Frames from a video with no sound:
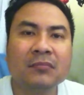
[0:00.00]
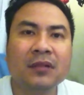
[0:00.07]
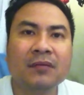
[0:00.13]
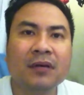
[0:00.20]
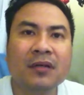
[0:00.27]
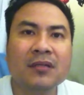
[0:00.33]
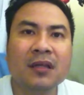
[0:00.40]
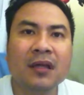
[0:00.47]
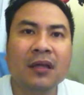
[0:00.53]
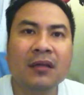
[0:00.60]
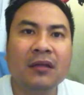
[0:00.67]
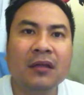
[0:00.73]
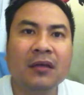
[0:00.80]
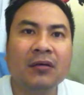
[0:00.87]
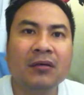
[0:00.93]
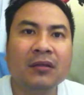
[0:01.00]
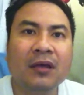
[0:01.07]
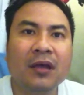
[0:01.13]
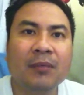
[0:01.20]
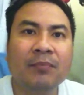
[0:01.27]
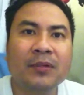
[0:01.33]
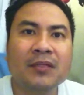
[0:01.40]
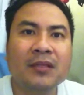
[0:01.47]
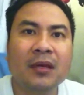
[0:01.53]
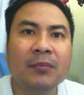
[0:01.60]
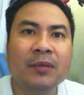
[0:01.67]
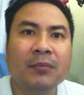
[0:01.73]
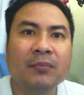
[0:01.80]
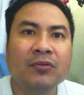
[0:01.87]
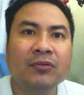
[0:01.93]
investigating on the
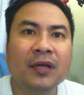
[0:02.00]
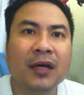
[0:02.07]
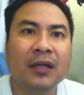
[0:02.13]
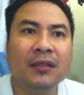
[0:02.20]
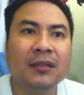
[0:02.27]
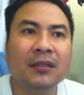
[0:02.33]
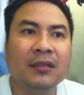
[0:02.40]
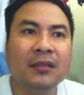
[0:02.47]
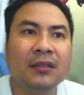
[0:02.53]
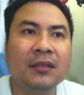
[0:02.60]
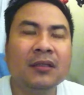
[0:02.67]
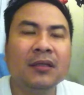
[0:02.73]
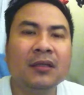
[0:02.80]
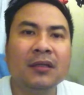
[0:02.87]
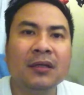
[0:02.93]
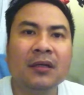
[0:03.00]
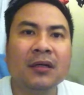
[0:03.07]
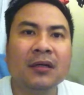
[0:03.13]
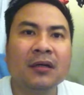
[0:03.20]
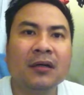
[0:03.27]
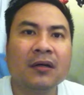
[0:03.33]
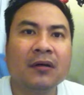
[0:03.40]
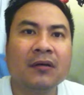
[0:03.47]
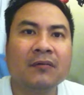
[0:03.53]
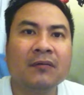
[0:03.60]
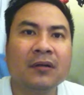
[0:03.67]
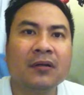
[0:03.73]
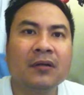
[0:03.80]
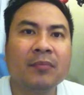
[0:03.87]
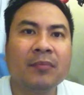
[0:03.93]
epistemic modality of
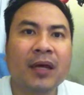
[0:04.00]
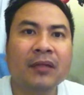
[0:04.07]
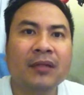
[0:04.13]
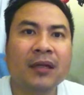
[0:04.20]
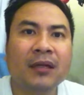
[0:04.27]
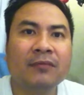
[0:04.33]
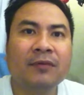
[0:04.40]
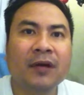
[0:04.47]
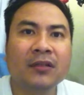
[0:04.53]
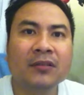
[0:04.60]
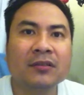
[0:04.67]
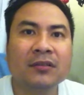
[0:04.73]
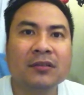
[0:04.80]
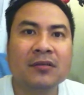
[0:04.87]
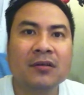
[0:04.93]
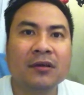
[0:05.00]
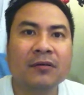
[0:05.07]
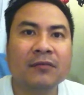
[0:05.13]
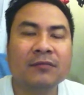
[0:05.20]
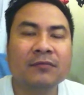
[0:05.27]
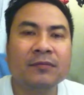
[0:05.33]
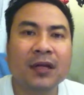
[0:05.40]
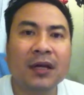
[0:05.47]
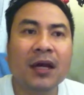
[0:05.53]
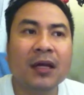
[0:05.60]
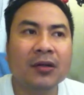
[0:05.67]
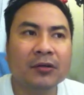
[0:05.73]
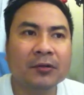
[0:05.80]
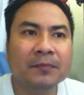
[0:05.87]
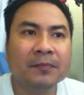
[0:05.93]
the grammatical functions of
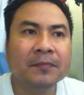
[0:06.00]
Tagalog.